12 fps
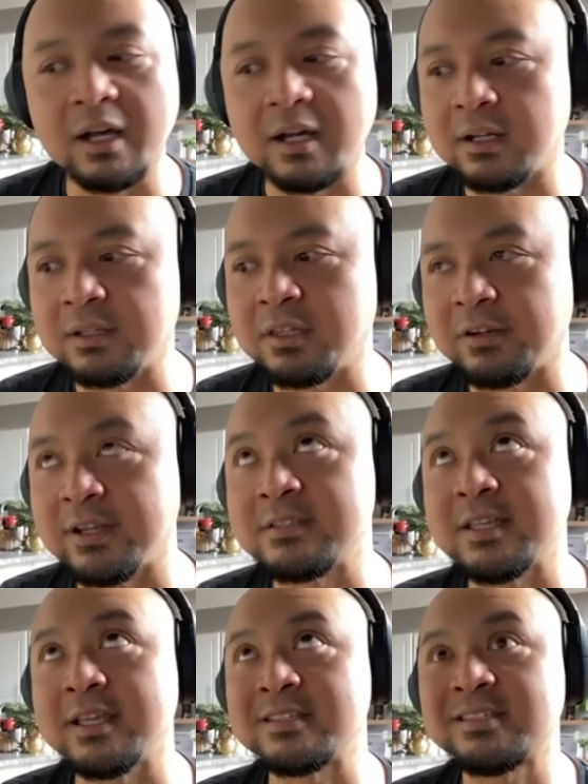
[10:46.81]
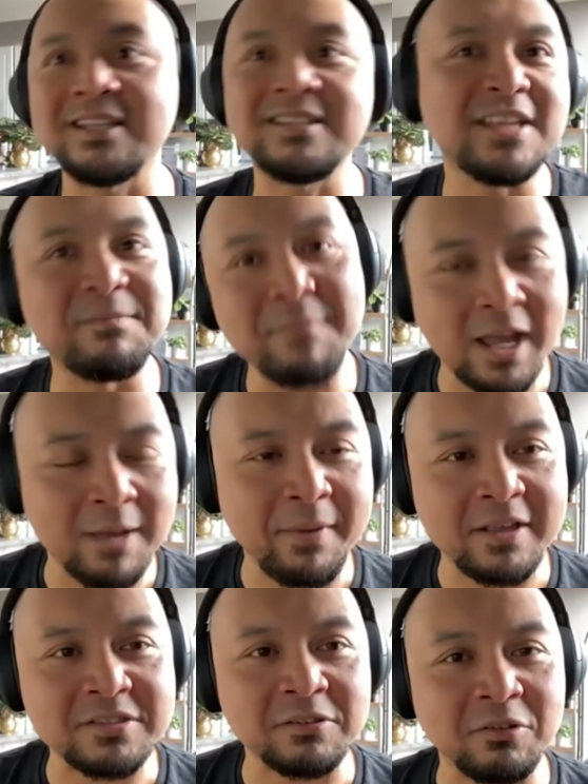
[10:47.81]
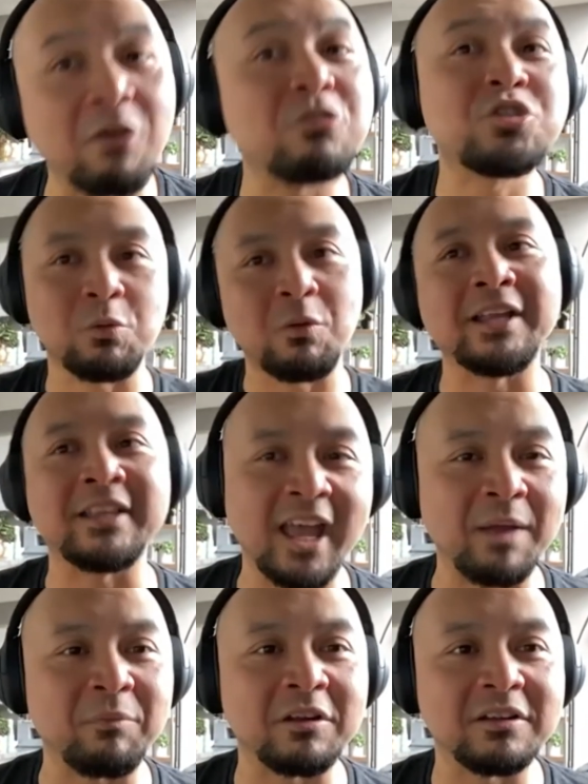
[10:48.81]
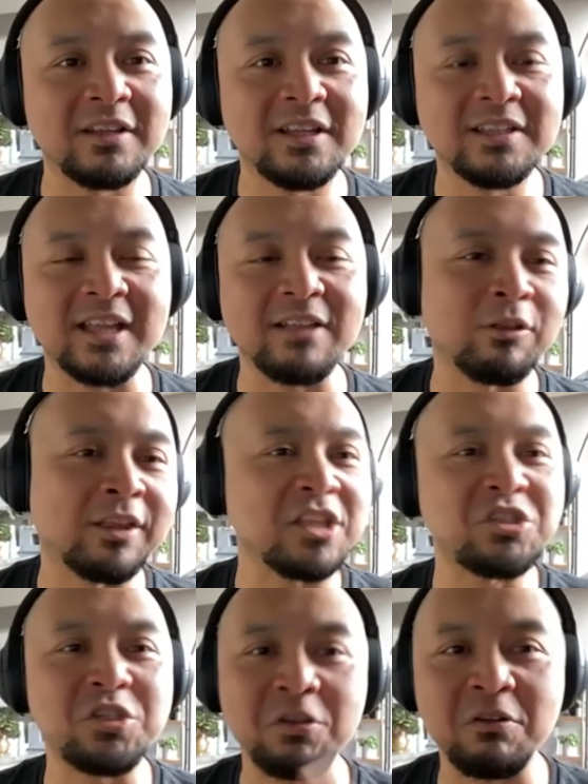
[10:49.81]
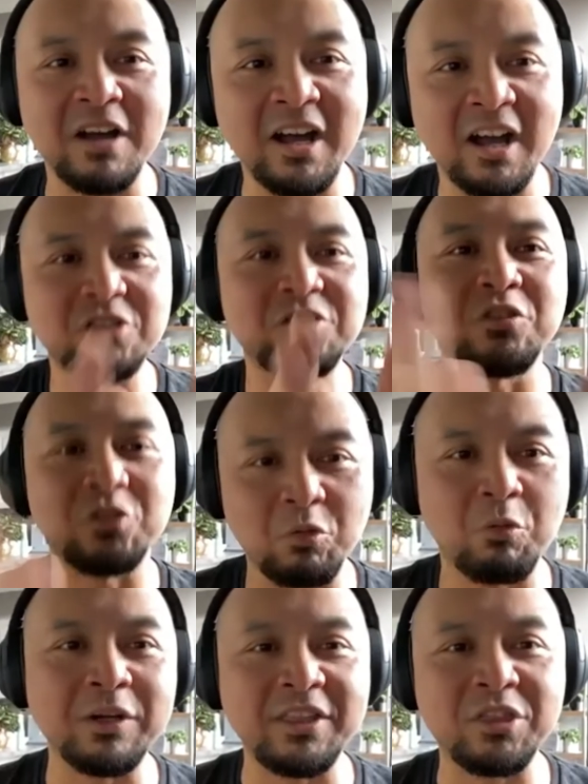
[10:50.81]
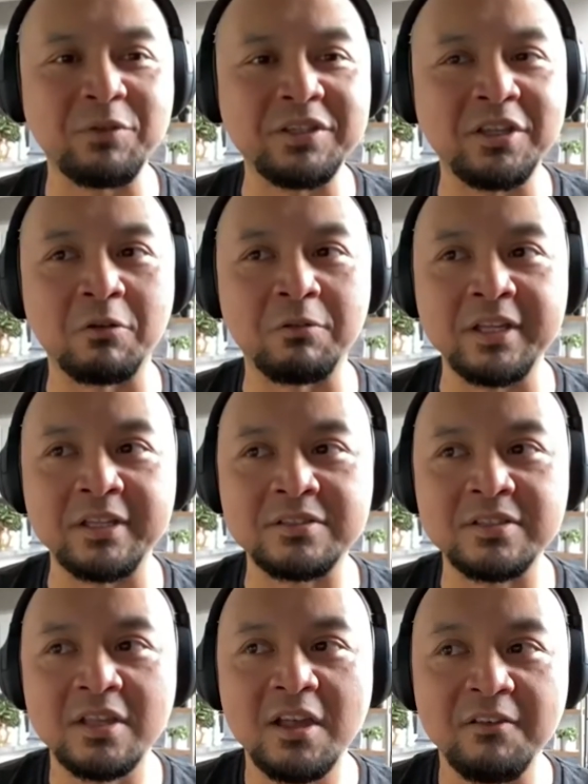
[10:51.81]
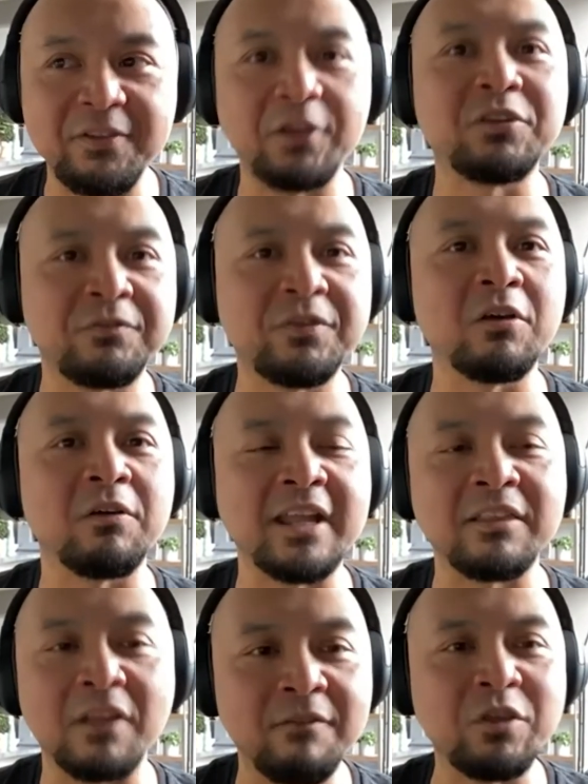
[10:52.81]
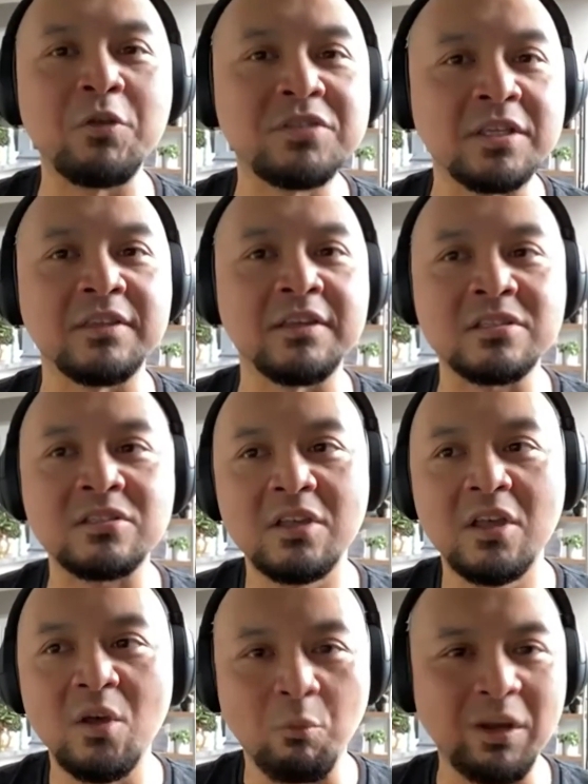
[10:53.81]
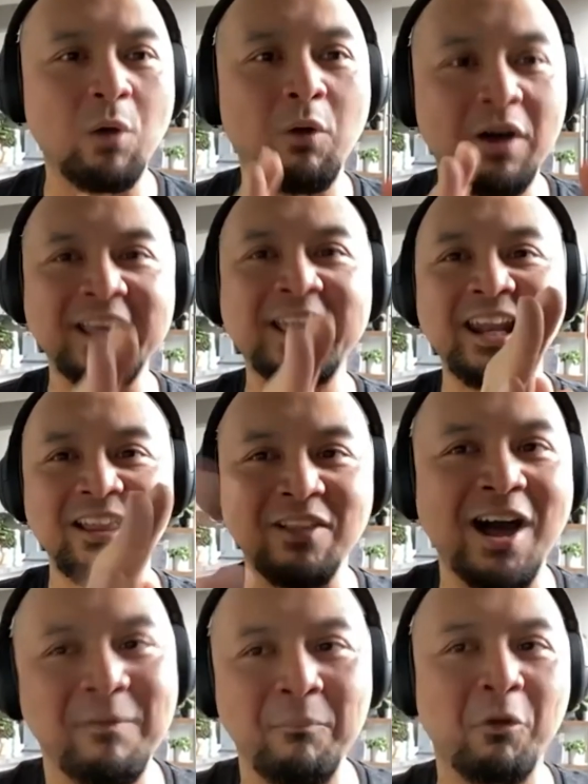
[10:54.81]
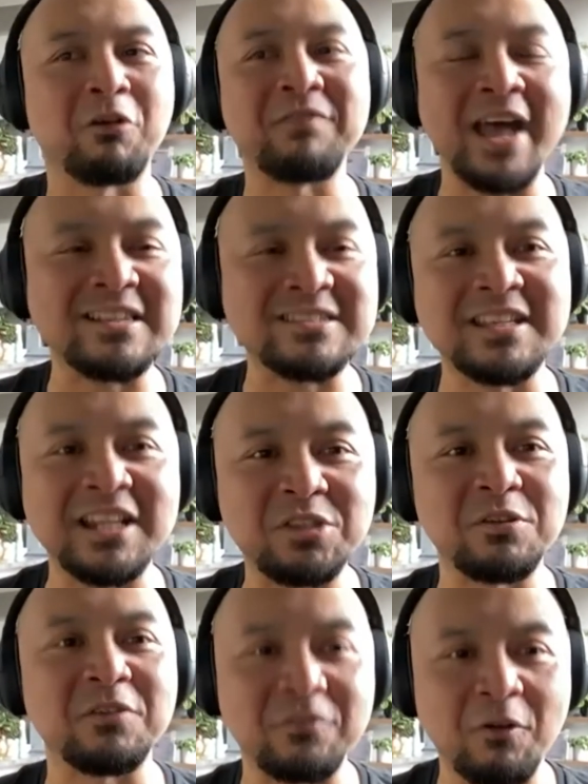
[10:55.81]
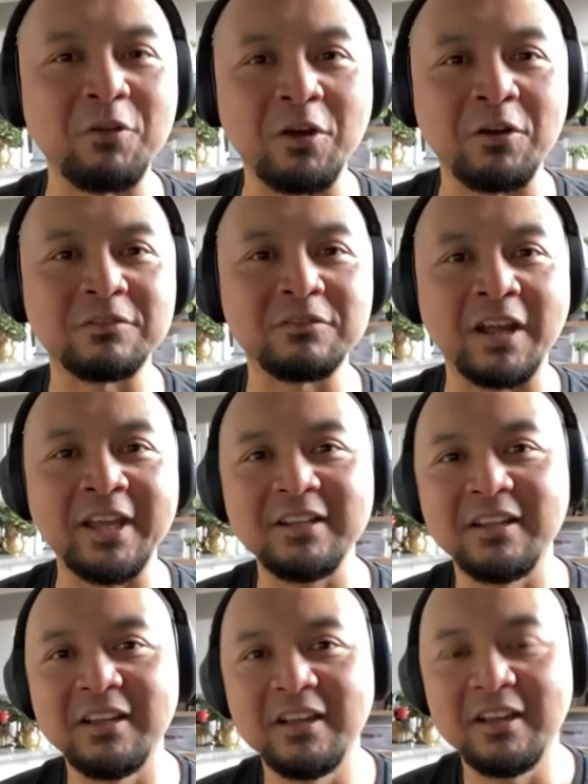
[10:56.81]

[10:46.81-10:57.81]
Uh, there is a 16 megapixel ultra-wide camera that will get you 123 degrees field of view. And I love using this when I want to get a lot more of that seed into the photo, right?